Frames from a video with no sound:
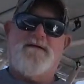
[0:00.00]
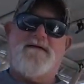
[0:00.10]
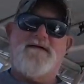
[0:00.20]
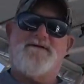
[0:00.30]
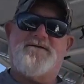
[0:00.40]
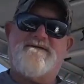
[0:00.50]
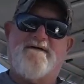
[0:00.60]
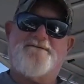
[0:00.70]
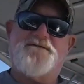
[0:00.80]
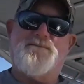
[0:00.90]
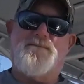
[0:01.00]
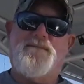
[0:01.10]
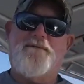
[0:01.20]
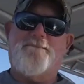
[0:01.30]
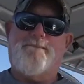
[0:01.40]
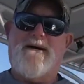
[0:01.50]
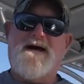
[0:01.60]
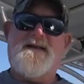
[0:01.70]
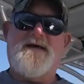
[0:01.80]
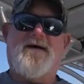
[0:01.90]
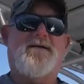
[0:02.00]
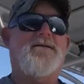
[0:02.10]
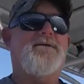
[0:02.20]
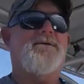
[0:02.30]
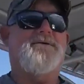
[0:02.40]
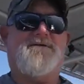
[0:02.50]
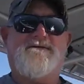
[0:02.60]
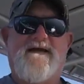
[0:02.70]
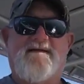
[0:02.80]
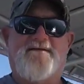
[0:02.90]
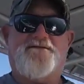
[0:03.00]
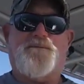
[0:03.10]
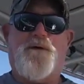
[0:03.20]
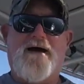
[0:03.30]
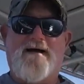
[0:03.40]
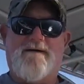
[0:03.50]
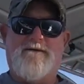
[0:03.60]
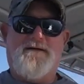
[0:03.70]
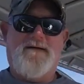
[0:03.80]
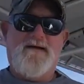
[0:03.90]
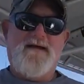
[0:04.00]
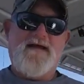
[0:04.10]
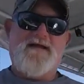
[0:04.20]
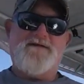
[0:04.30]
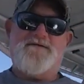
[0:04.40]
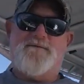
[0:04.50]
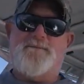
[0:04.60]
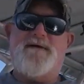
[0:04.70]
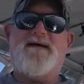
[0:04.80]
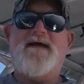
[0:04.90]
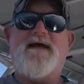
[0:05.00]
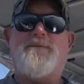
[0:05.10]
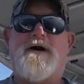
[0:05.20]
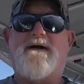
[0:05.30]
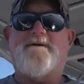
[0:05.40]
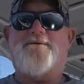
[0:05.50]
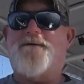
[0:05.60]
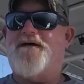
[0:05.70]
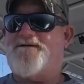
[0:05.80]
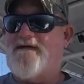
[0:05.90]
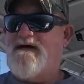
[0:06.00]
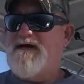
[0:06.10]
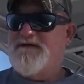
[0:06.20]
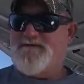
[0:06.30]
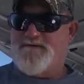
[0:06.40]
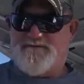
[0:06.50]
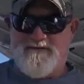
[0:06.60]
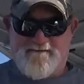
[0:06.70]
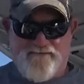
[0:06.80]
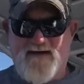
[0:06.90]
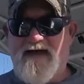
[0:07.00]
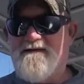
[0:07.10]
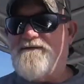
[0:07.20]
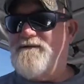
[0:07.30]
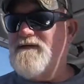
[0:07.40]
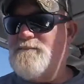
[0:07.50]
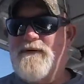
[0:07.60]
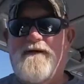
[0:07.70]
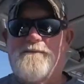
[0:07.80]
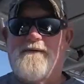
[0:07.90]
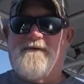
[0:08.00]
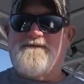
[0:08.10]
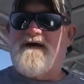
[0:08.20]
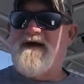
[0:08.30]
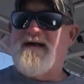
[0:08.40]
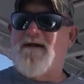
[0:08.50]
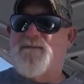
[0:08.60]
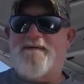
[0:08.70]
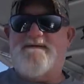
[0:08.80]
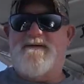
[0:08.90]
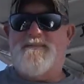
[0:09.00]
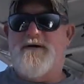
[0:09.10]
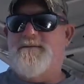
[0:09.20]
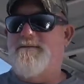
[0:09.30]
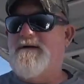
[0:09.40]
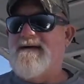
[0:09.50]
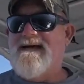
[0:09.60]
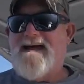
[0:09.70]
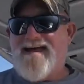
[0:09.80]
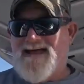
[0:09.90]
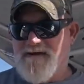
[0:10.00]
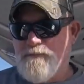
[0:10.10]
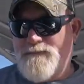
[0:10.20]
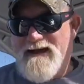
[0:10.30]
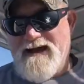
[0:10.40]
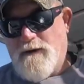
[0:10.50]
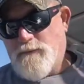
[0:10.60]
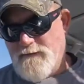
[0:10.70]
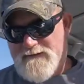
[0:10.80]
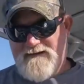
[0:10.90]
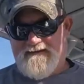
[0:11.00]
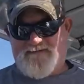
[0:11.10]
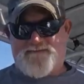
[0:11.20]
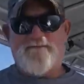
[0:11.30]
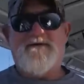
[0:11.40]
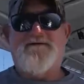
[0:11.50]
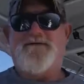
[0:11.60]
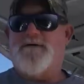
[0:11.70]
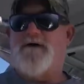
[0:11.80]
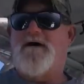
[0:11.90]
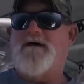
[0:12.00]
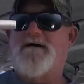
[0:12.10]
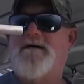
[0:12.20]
You get yourself some Monel or stainless wire, and you do a big haywire twist. So if you ever had to, you bring it real tight up into the boat, and you power against if you're hung.